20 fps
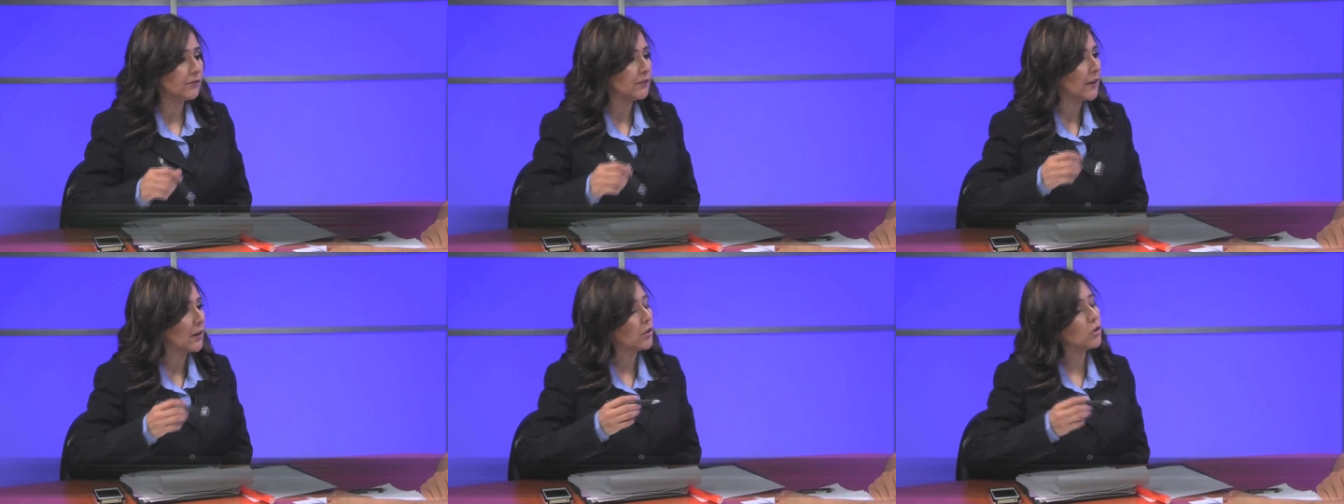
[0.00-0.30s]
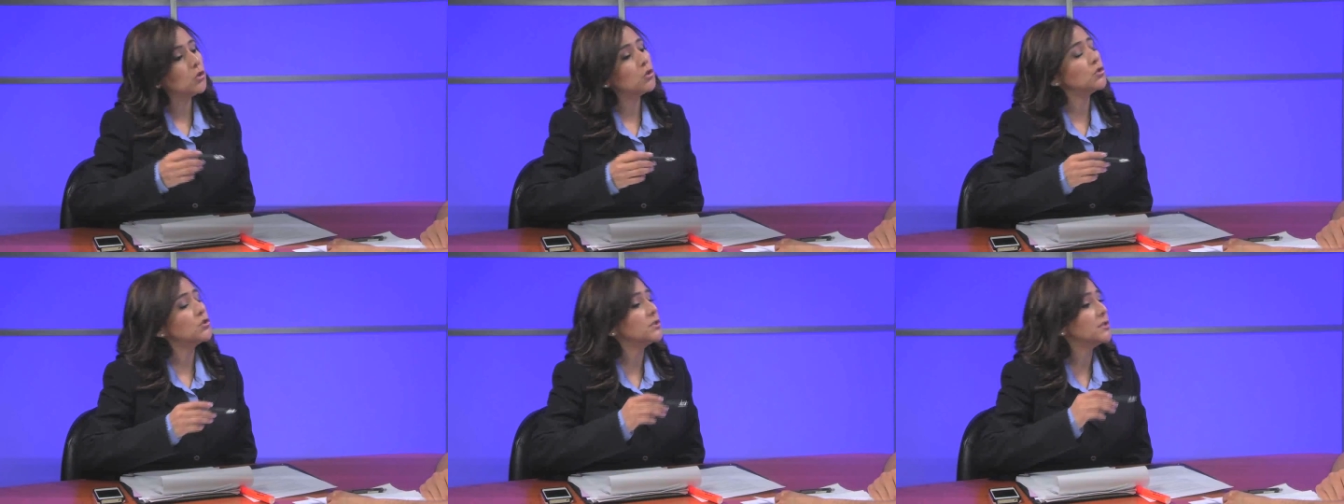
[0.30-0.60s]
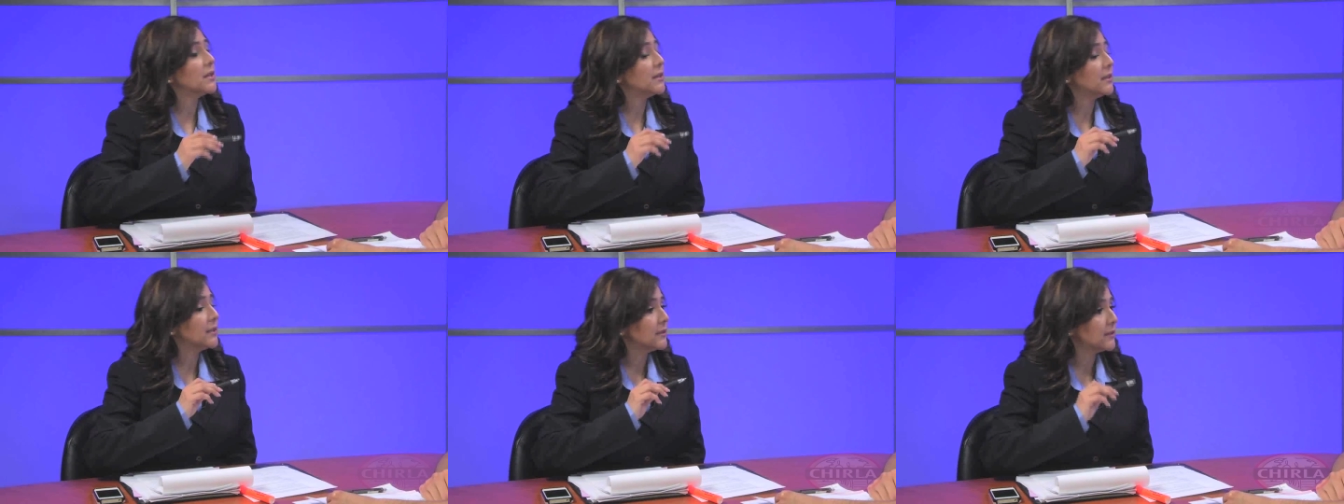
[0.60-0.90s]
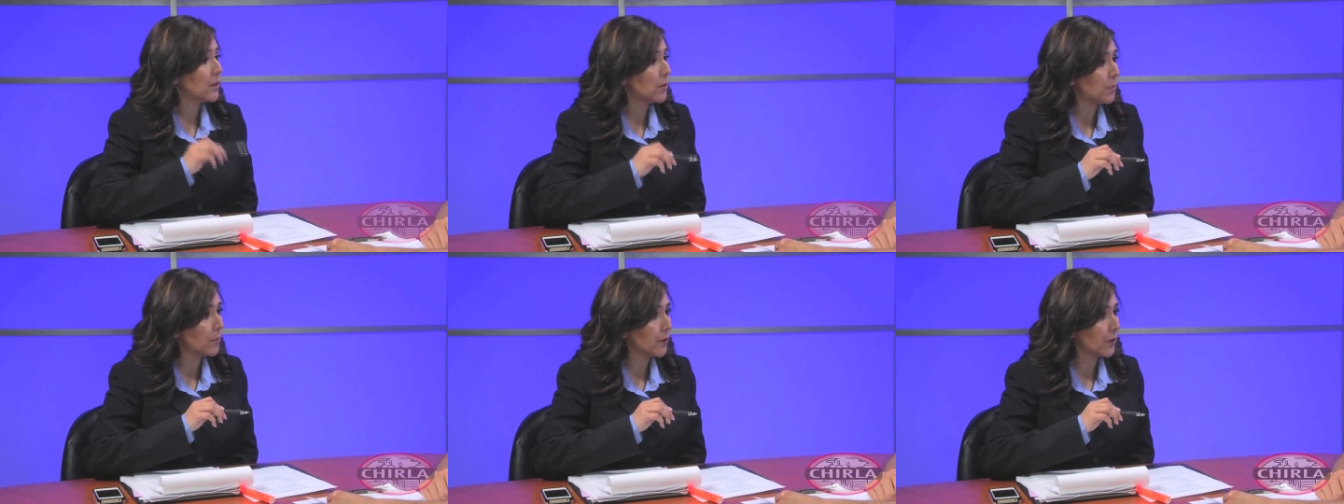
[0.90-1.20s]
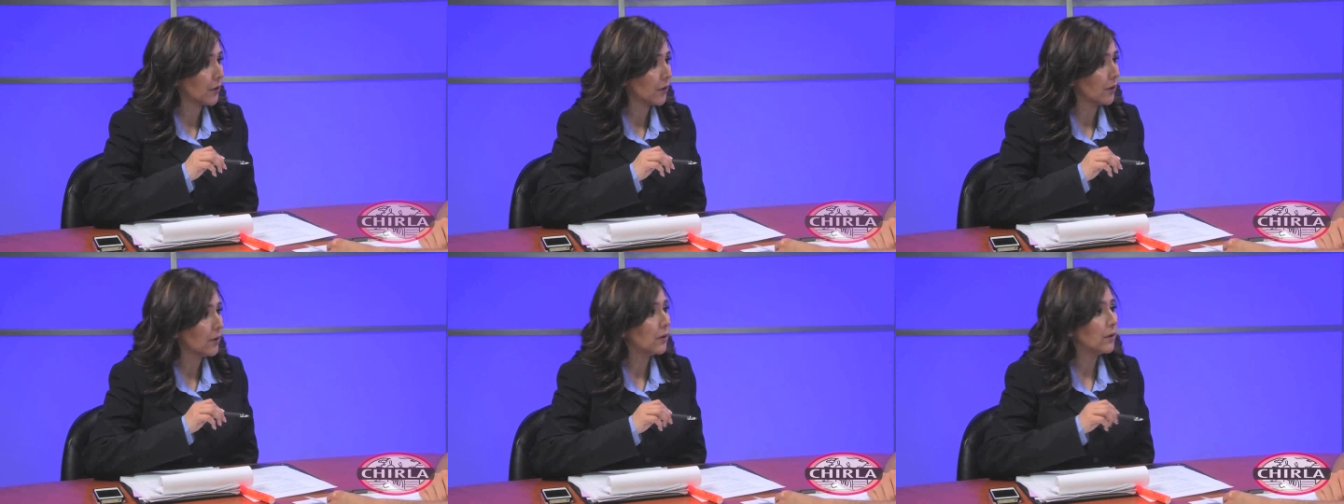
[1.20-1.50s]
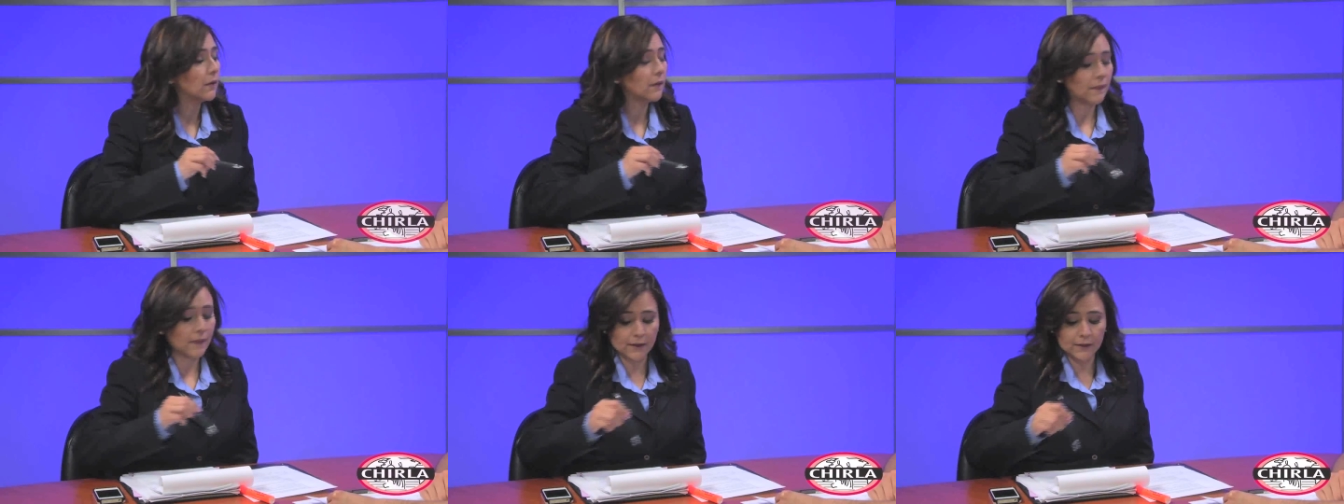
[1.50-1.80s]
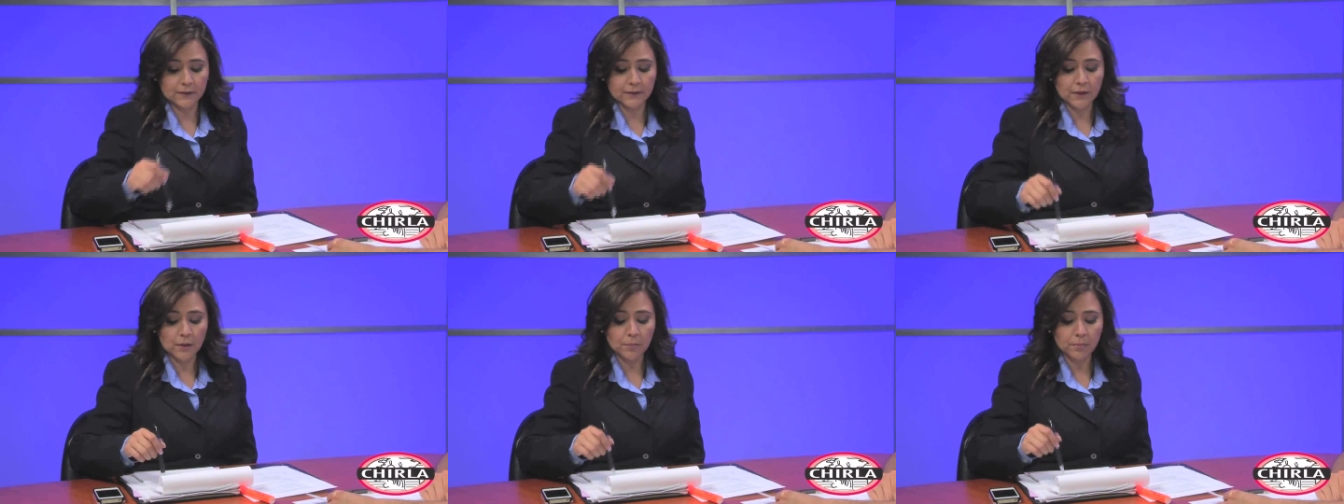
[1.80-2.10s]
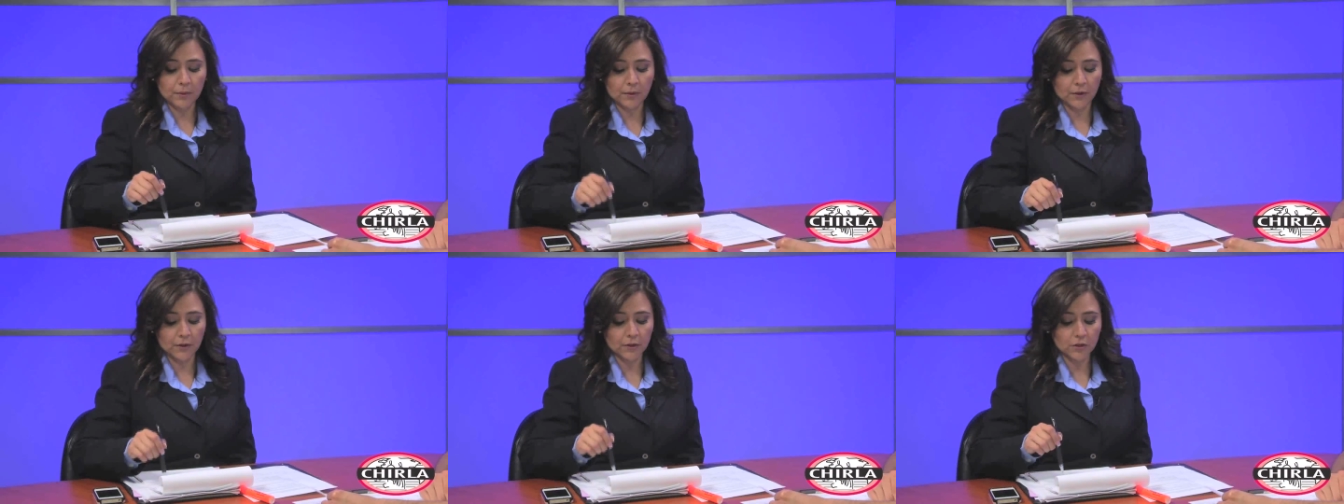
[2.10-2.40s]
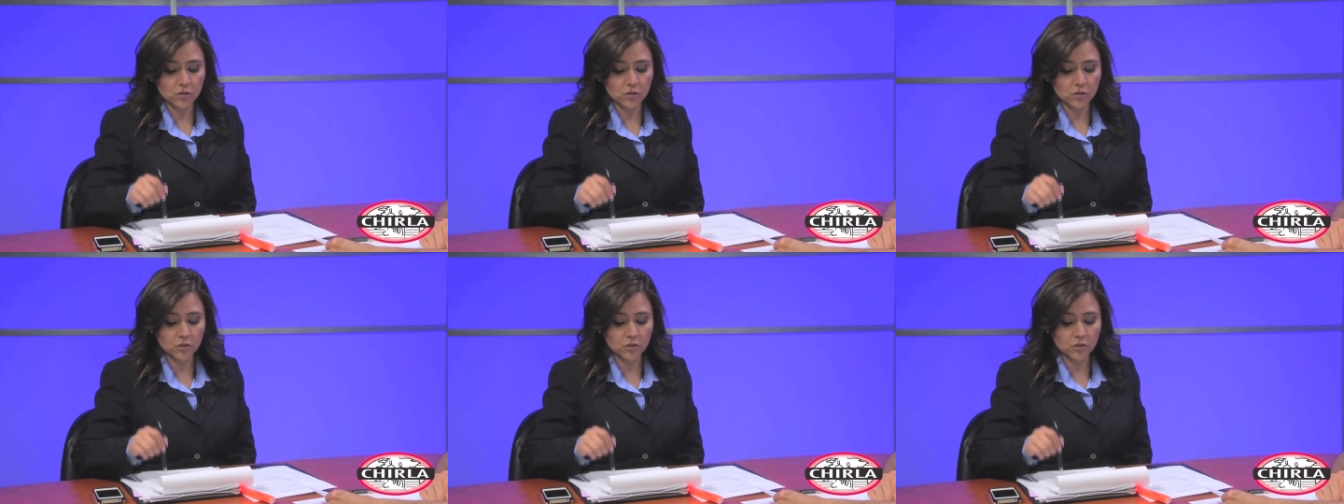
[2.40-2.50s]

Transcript: they're using an interpreter, that interpreter